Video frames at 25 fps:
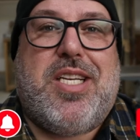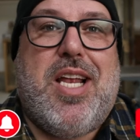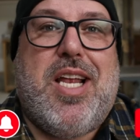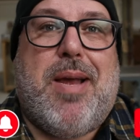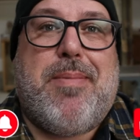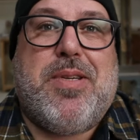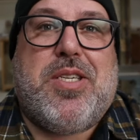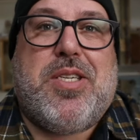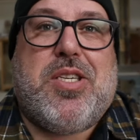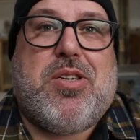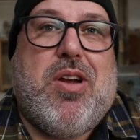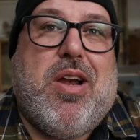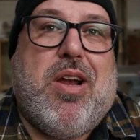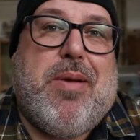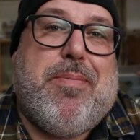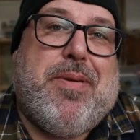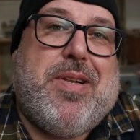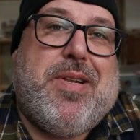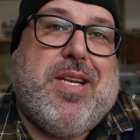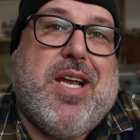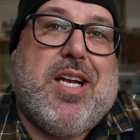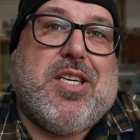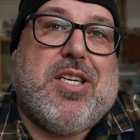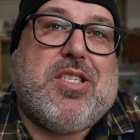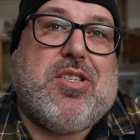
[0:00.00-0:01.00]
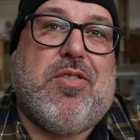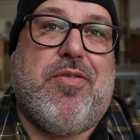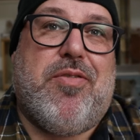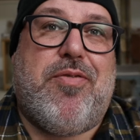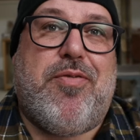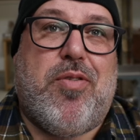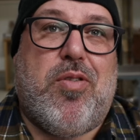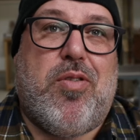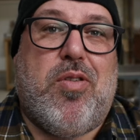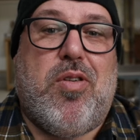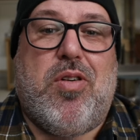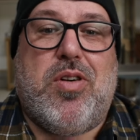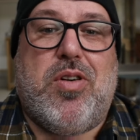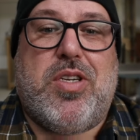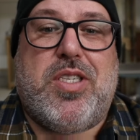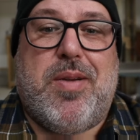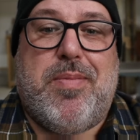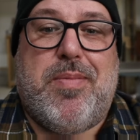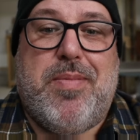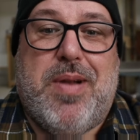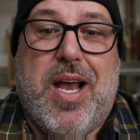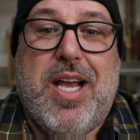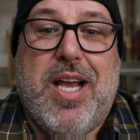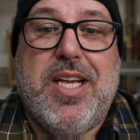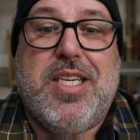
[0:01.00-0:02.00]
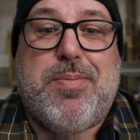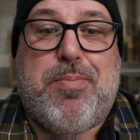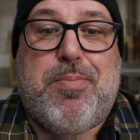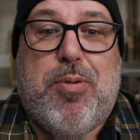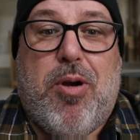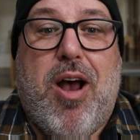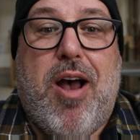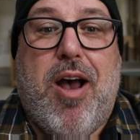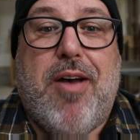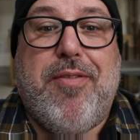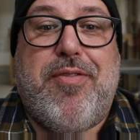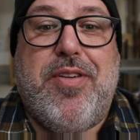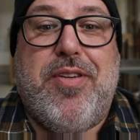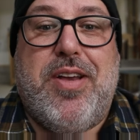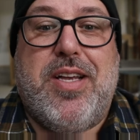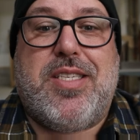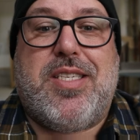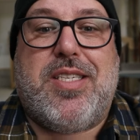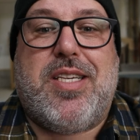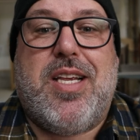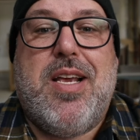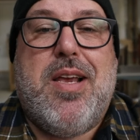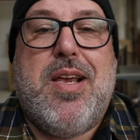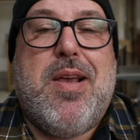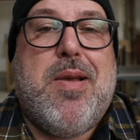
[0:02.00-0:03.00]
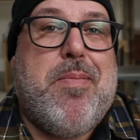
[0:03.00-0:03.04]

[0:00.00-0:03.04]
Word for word: demonstrate potential for some nice profits,